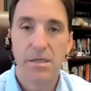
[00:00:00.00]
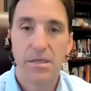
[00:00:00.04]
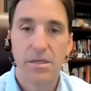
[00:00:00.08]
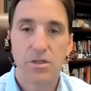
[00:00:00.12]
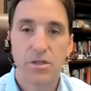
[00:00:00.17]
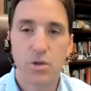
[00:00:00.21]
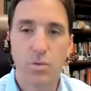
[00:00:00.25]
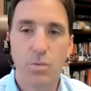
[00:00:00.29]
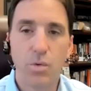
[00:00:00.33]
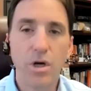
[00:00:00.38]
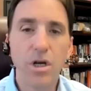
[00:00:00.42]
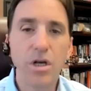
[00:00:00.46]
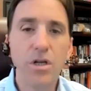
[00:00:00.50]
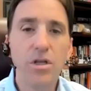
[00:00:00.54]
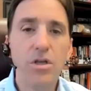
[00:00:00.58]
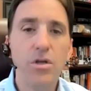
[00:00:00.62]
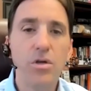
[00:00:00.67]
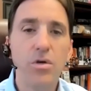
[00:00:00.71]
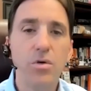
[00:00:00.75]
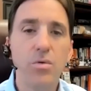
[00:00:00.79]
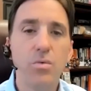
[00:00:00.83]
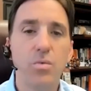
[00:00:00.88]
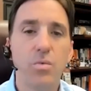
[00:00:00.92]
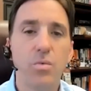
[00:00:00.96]
So what are
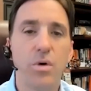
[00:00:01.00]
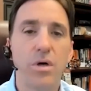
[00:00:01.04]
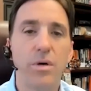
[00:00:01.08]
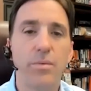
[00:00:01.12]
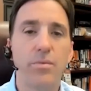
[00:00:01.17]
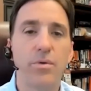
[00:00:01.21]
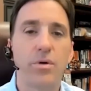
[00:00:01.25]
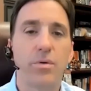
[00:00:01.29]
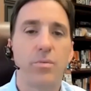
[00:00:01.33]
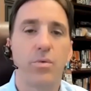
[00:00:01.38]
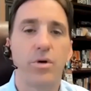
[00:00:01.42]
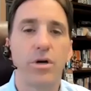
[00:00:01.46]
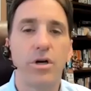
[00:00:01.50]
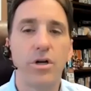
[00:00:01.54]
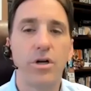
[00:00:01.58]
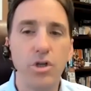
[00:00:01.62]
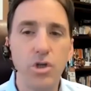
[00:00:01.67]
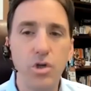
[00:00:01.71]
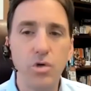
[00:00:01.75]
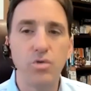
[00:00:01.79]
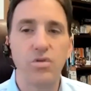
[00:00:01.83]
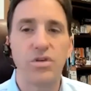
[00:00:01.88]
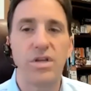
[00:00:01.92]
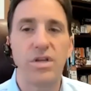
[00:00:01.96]

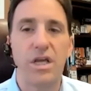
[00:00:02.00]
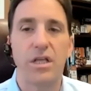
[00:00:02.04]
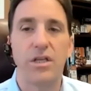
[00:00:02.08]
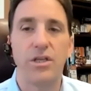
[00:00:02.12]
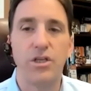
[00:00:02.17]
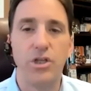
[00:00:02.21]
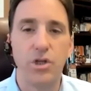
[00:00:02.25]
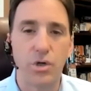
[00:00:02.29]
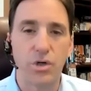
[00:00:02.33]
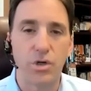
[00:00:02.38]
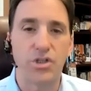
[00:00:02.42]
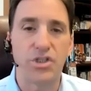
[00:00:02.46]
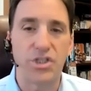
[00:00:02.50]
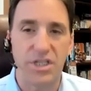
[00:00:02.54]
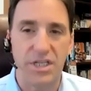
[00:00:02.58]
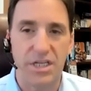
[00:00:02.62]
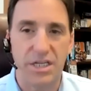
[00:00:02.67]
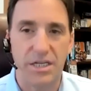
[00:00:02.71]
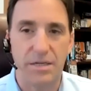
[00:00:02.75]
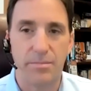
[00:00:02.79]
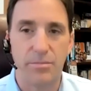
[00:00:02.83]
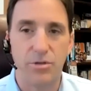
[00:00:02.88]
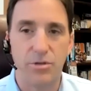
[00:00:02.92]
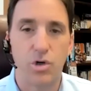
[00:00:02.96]
you telling your
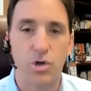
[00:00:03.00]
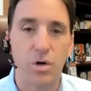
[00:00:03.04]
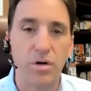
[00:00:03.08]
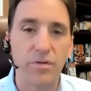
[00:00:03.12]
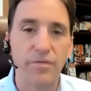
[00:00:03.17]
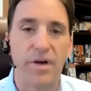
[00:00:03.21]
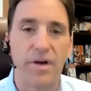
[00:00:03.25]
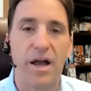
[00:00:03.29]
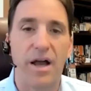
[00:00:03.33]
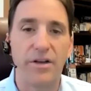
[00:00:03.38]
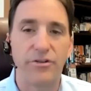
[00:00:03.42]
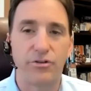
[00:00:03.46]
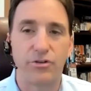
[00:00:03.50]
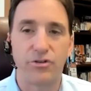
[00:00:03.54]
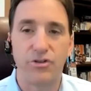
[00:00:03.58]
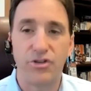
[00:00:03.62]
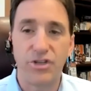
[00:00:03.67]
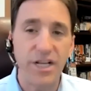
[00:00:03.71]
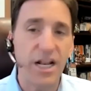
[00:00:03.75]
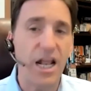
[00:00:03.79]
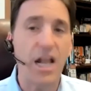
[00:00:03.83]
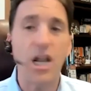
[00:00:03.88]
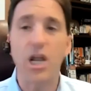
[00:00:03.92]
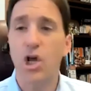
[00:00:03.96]
team, your advisors? You
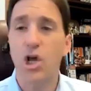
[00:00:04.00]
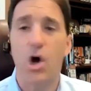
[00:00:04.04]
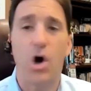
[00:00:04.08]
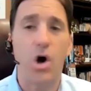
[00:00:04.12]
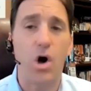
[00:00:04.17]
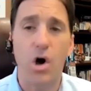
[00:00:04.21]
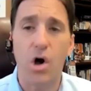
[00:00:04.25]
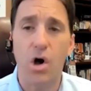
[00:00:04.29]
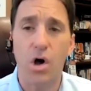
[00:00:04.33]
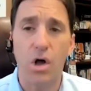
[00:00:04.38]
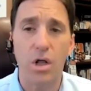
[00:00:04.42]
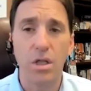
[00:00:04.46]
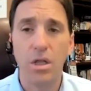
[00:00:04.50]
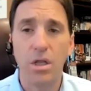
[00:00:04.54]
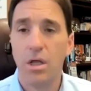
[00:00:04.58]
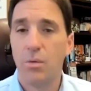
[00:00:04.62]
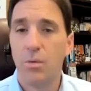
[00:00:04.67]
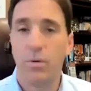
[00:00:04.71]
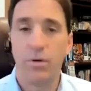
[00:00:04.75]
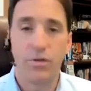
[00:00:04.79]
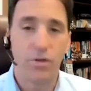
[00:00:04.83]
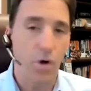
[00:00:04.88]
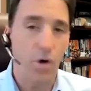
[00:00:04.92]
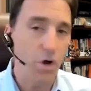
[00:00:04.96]
get on a call
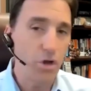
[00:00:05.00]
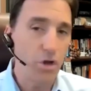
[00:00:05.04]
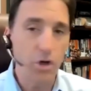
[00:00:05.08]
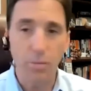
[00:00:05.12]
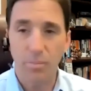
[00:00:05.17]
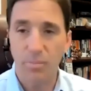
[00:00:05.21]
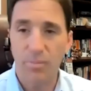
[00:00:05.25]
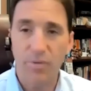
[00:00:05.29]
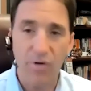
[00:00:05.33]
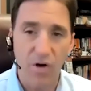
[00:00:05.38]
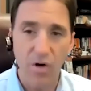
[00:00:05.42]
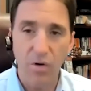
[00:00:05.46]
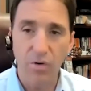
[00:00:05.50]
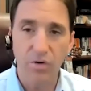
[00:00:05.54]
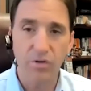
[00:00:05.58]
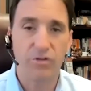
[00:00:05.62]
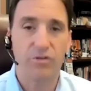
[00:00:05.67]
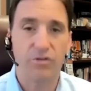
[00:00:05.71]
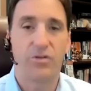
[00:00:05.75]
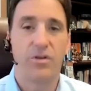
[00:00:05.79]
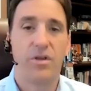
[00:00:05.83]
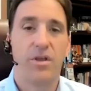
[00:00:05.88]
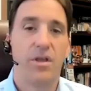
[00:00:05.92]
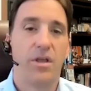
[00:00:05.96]
with all your
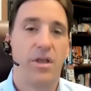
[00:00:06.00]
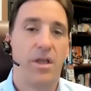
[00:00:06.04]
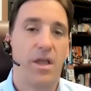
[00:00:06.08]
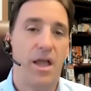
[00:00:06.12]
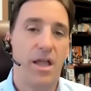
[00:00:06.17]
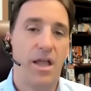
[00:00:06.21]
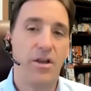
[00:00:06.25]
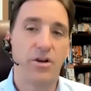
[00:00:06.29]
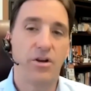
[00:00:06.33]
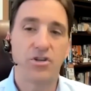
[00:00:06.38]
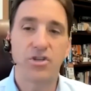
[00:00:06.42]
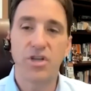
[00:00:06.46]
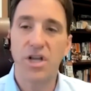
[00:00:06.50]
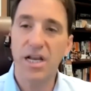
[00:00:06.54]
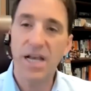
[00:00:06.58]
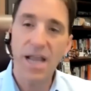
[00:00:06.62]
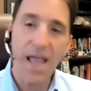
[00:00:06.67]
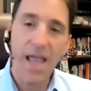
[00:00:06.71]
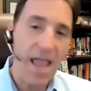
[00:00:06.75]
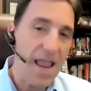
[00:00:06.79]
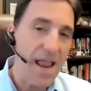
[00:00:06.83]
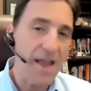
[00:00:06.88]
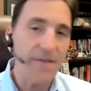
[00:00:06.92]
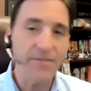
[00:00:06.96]
folks and you're saying,
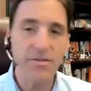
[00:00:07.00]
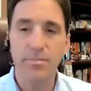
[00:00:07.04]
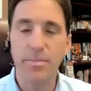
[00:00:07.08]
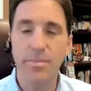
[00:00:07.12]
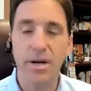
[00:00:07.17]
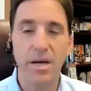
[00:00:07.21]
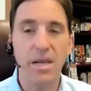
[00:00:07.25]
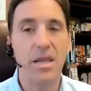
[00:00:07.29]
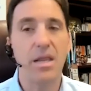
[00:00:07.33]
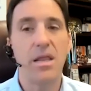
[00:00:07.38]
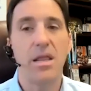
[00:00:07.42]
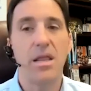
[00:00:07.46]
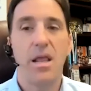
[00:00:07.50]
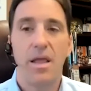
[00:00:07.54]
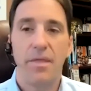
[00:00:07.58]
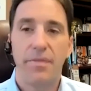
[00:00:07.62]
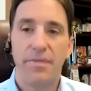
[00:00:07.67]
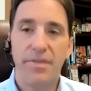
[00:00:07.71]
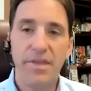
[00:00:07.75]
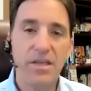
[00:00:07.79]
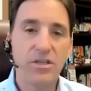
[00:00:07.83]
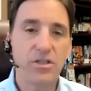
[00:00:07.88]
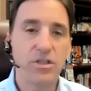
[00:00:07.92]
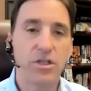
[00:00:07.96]
hey, everybody,
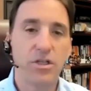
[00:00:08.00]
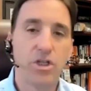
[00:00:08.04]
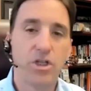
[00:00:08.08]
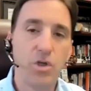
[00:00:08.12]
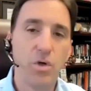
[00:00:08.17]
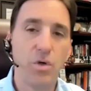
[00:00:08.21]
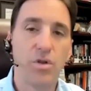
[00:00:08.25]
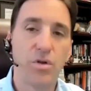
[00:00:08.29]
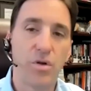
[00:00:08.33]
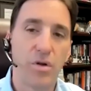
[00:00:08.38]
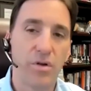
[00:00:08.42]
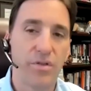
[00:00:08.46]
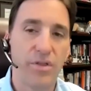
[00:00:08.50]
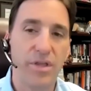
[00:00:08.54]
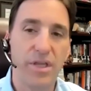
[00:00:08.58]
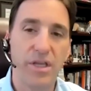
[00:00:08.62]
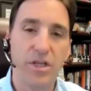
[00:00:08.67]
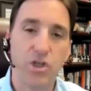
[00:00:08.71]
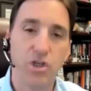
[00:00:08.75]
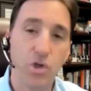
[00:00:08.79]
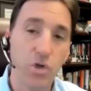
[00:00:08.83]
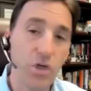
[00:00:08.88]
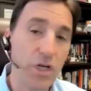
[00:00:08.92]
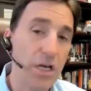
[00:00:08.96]
these are the 2-3
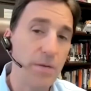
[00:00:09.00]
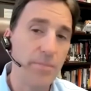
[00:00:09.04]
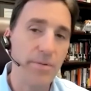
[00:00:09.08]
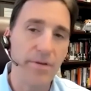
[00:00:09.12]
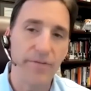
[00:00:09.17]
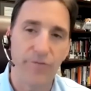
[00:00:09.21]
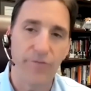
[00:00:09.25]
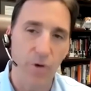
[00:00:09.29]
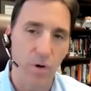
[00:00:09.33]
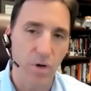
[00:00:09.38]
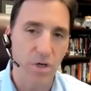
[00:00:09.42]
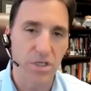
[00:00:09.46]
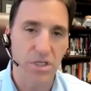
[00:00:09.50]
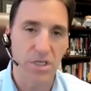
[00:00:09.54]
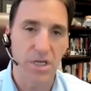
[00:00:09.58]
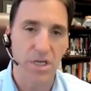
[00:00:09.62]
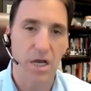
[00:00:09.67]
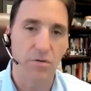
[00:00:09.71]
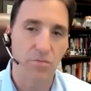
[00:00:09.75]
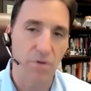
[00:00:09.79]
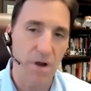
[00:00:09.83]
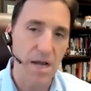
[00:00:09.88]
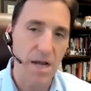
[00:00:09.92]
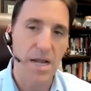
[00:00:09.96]
things you need to be focusing
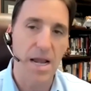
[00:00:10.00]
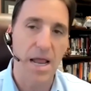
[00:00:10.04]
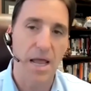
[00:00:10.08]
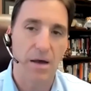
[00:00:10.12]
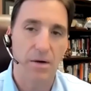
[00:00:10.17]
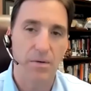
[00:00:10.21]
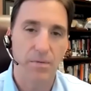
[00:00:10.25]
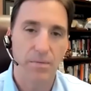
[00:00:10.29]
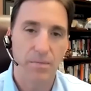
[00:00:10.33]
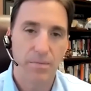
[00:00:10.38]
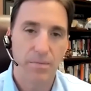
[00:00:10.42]
on right now.